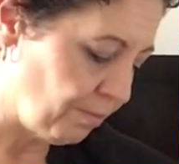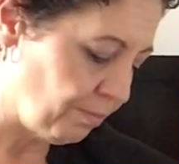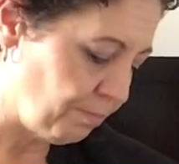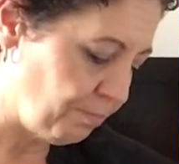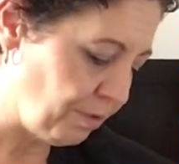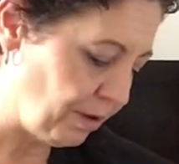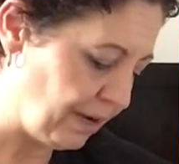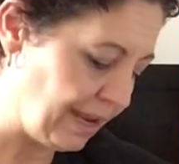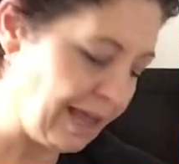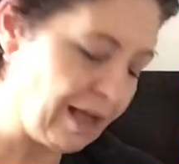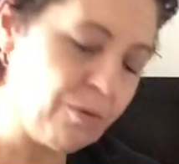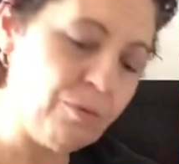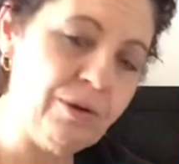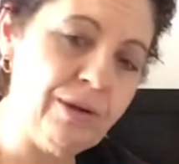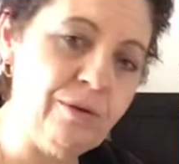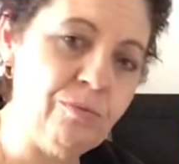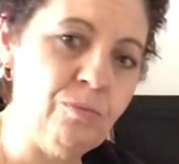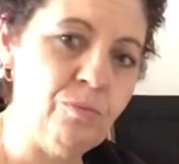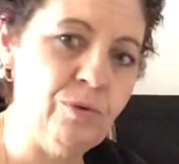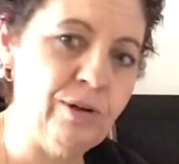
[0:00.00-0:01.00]
But now
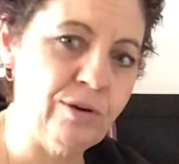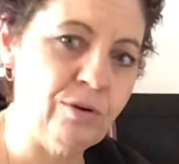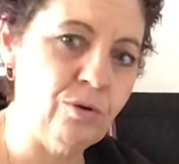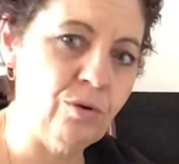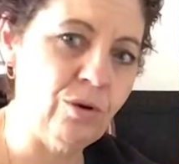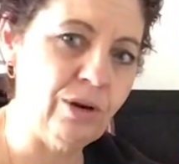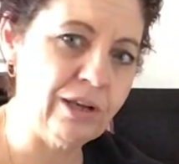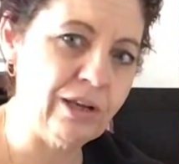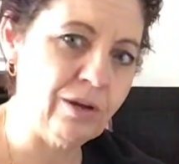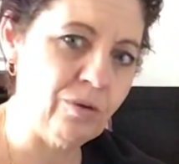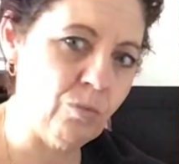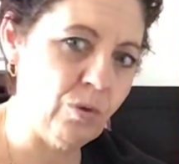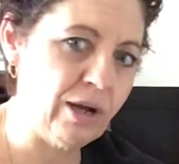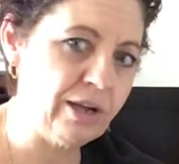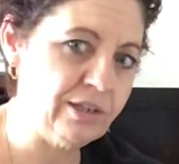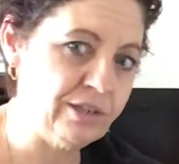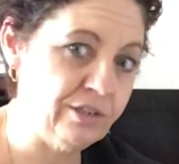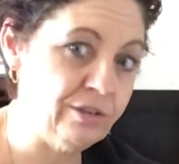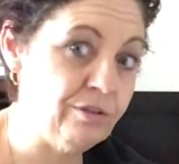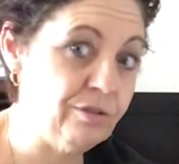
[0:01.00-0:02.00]
we're calling it
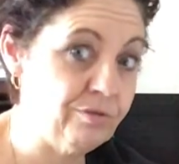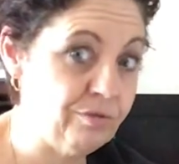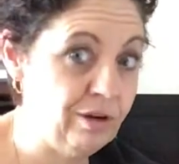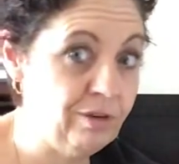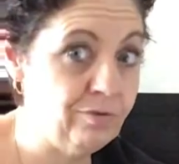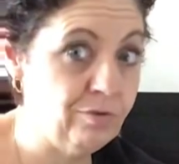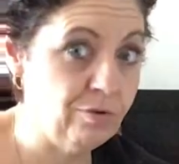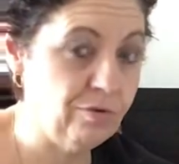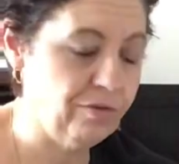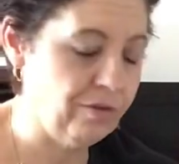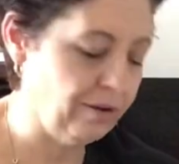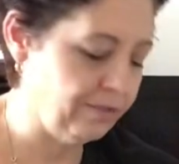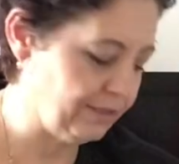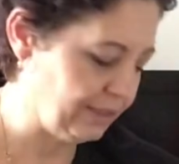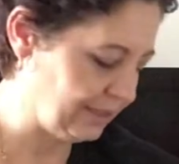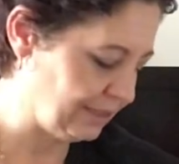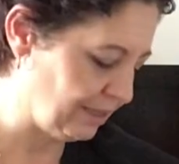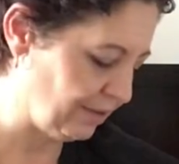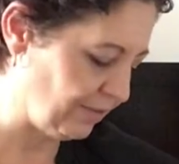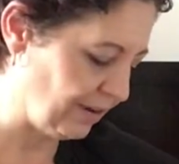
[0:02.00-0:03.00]
1, 2, 3, 4, 5,
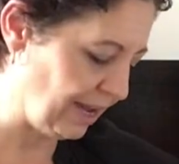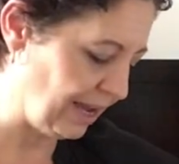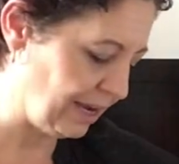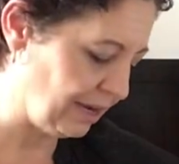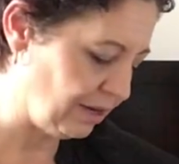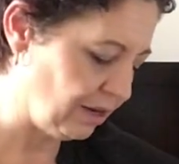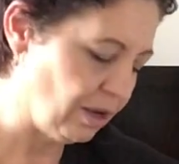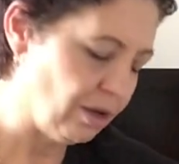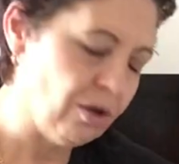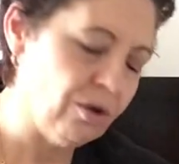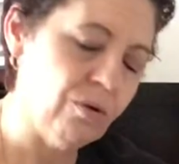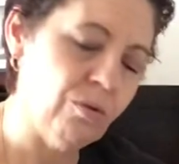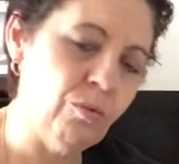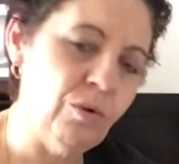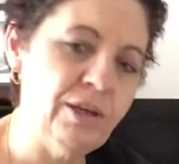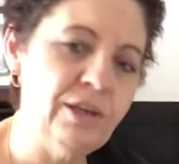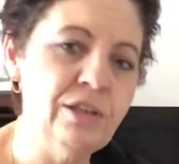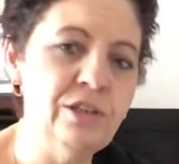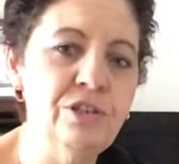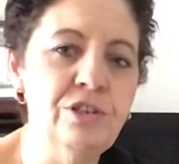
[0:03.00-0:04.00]
6, 7, 8.
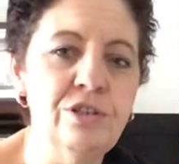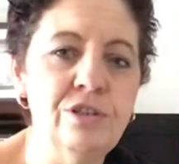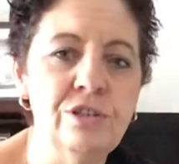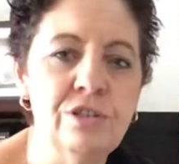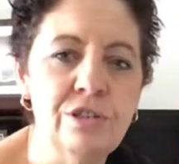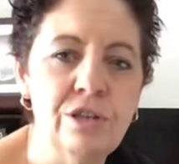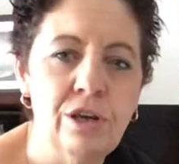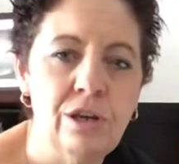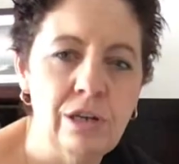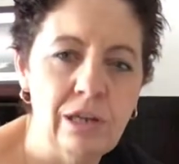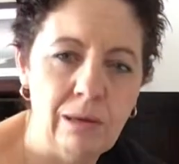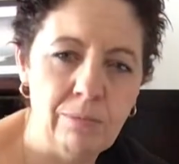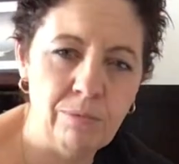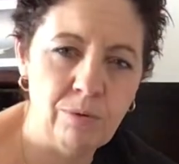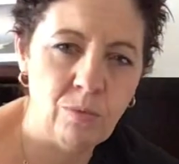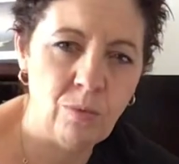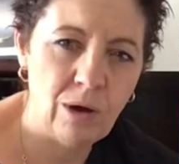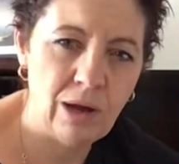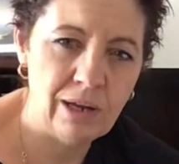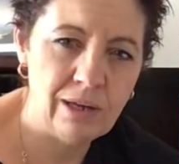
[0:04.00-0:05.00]
We can choose note number
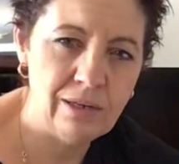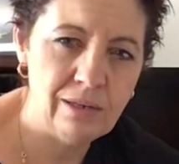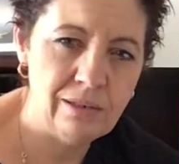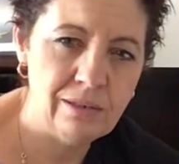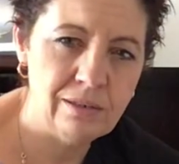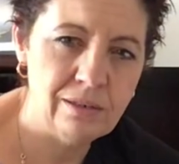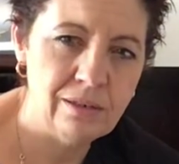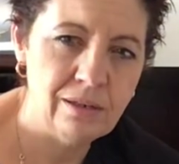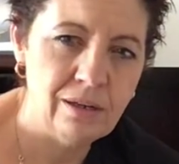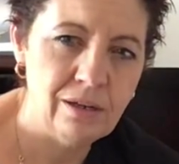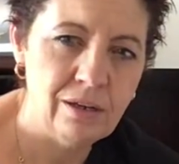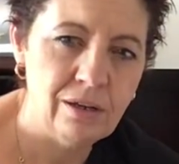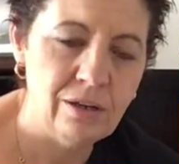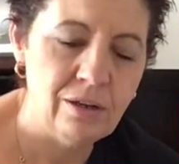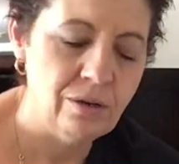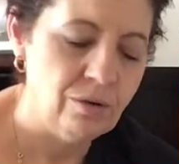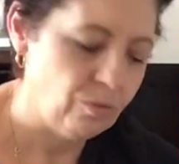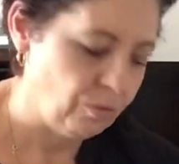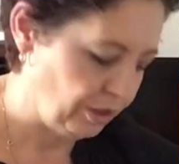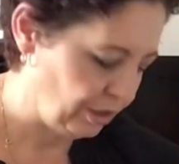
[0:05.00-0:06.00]

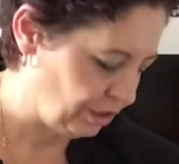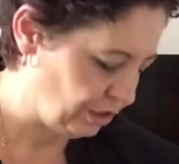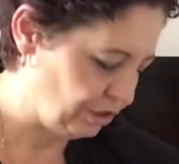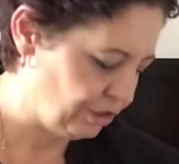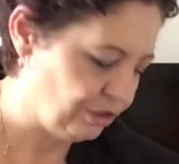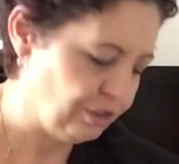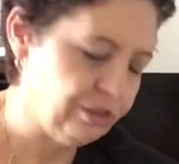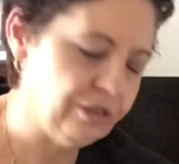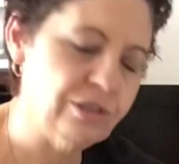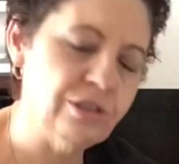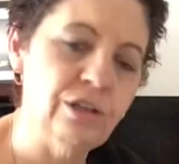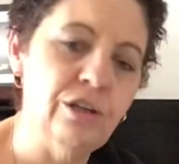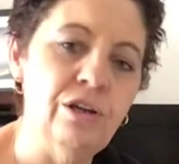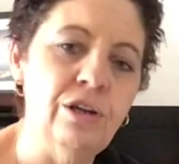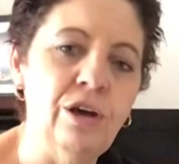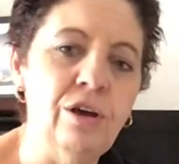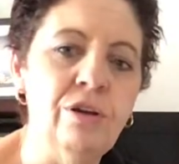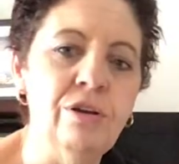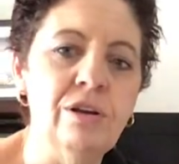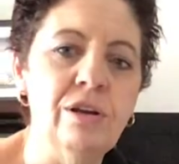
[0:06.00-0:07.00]
1, we can choose
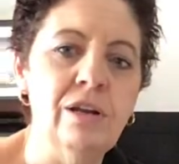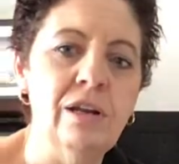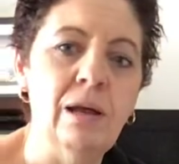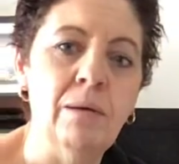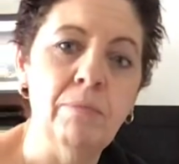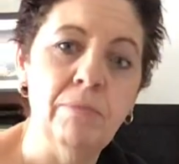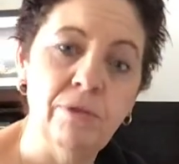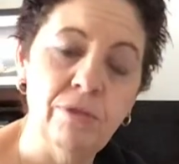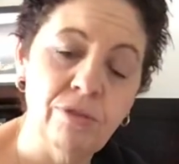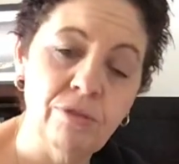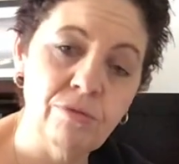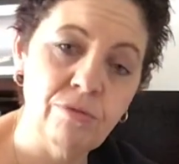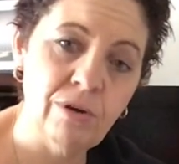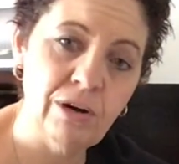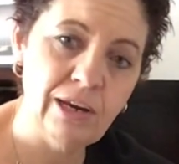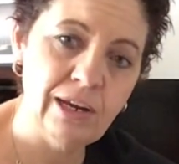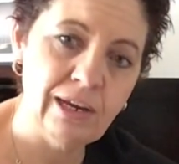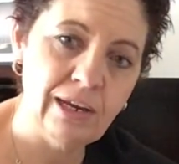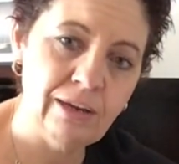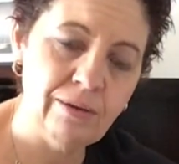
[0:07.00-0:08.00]
note number 3,
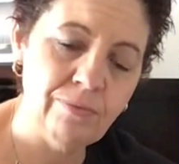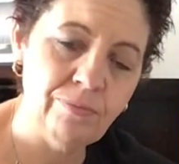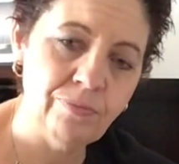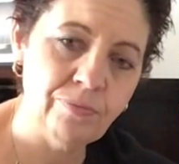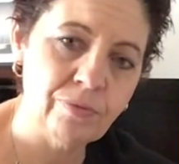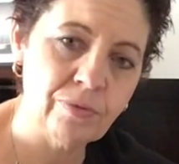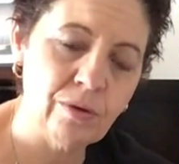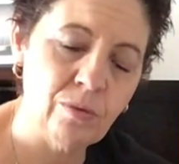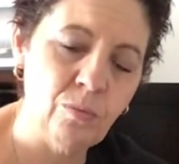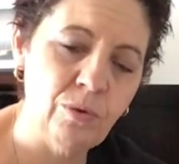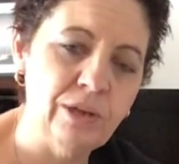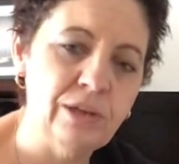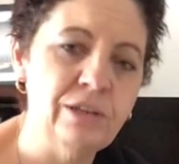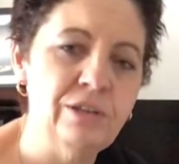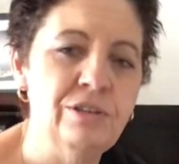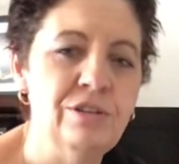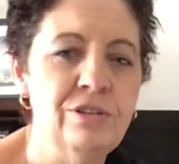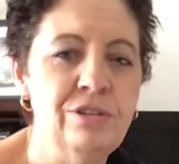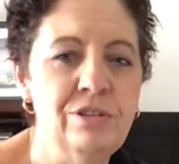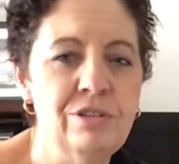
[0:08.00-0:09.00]
and we
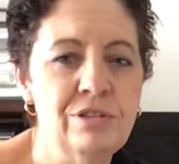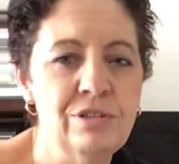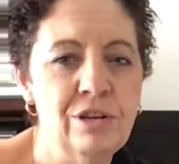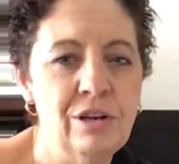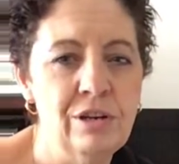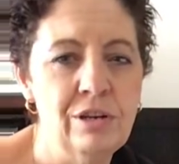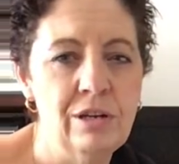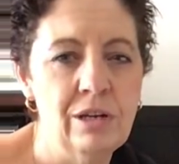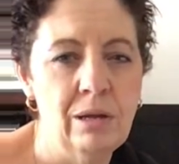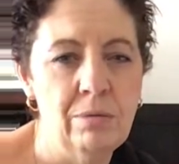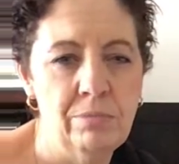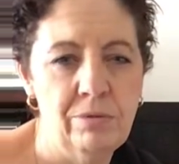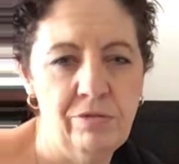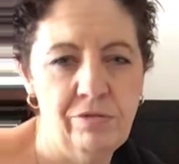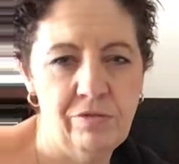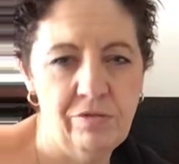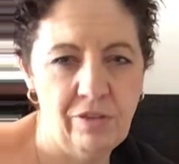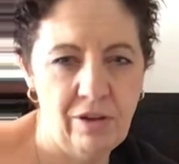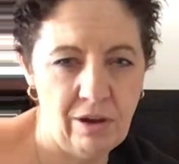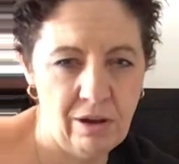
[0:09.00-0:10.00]
can choose note number
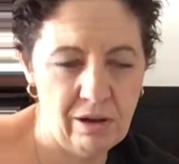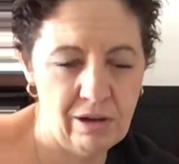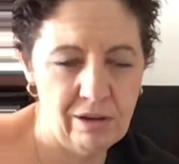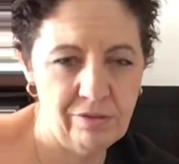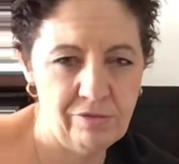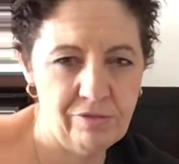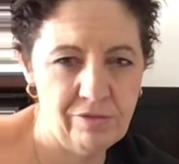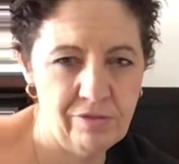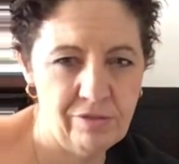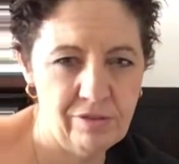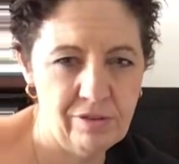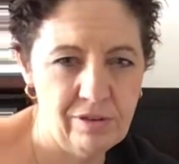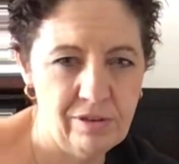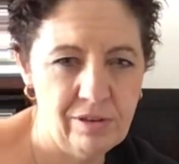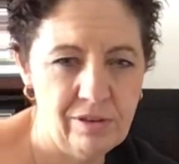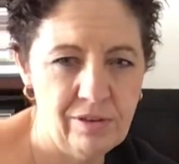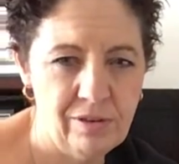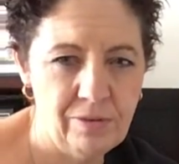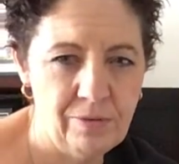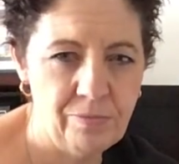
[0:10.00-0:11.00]
5.
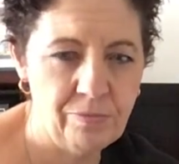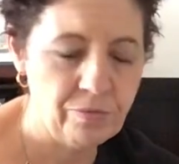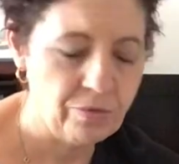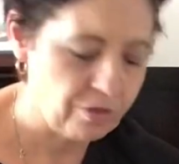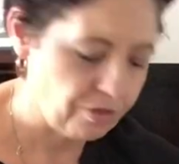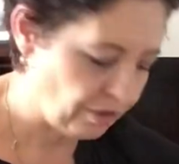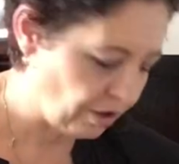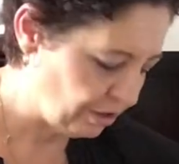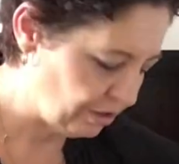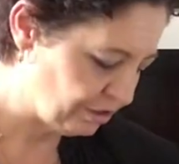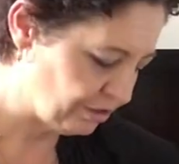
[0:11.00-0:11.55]
Those